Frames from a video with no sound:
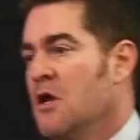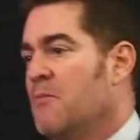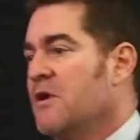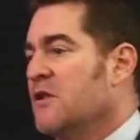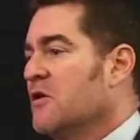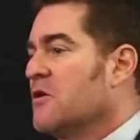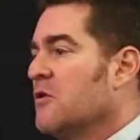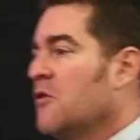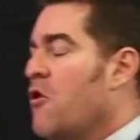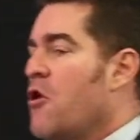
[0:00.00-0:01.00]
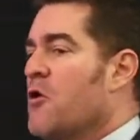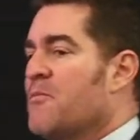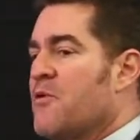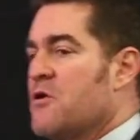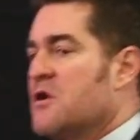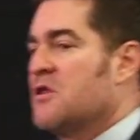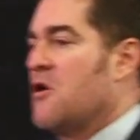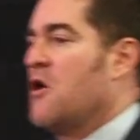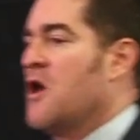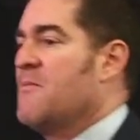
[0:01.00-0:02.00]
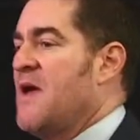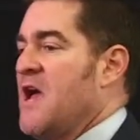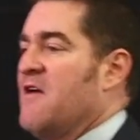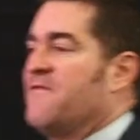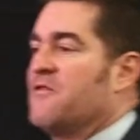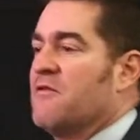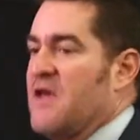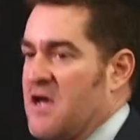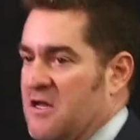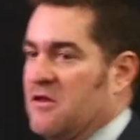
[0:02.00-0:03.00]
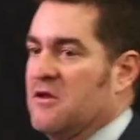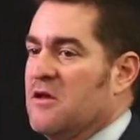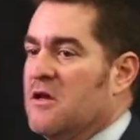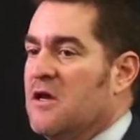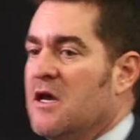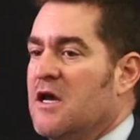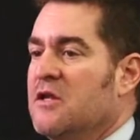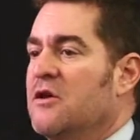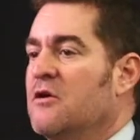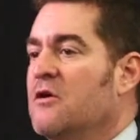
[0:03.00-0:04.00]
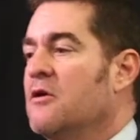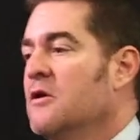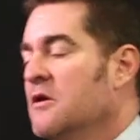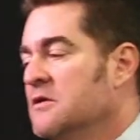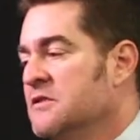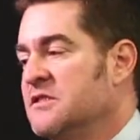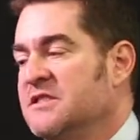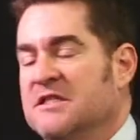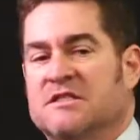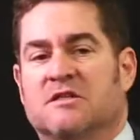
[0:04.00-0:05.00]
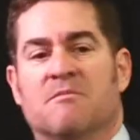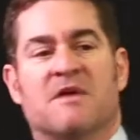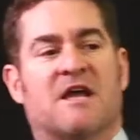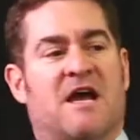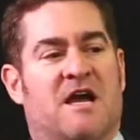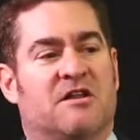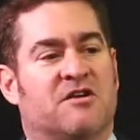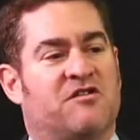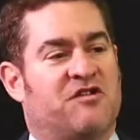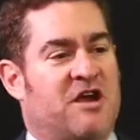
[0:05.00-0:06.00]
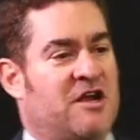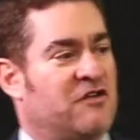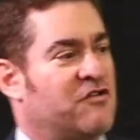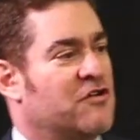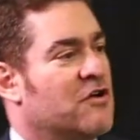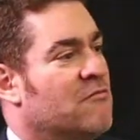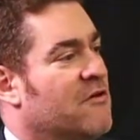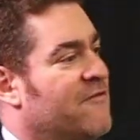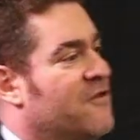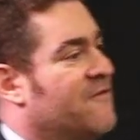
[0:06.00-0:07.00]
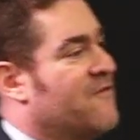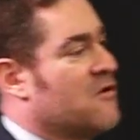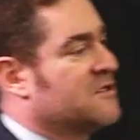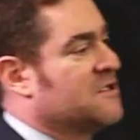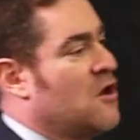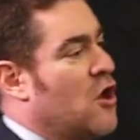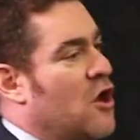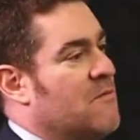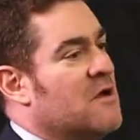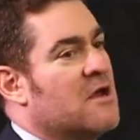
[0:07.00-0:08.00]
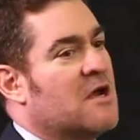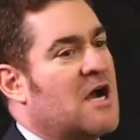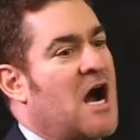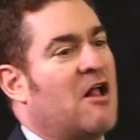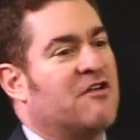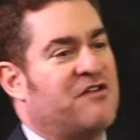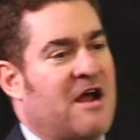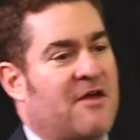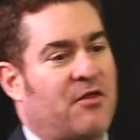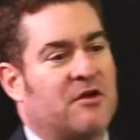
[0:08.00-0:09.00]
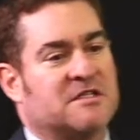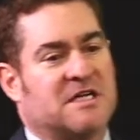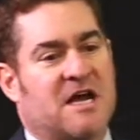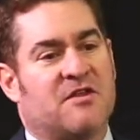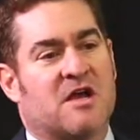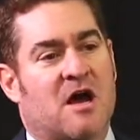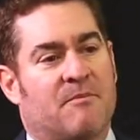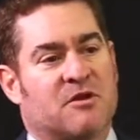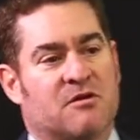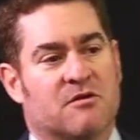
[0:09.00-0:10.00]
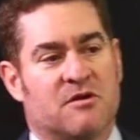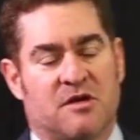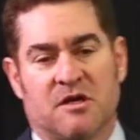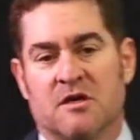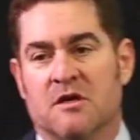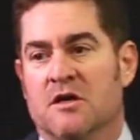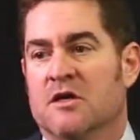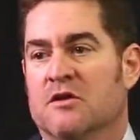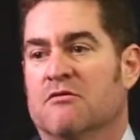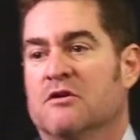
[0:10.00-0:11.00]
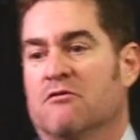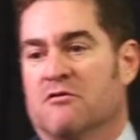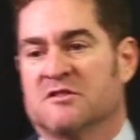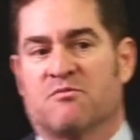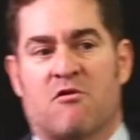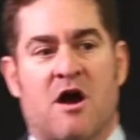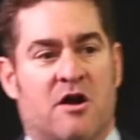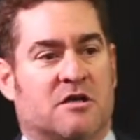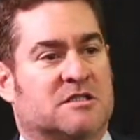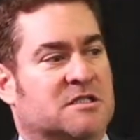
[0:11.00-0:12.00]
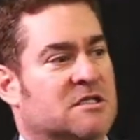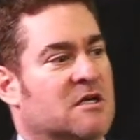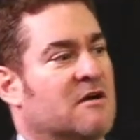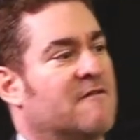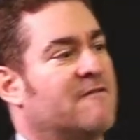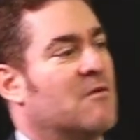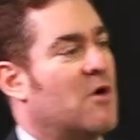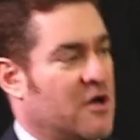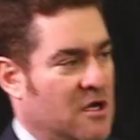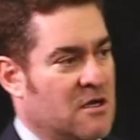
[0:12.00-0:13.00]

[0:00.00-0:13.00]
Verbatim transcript: But it took a long period of time after that until the system began to change, where for the first time college athletes had the opportunity to endorse products for money.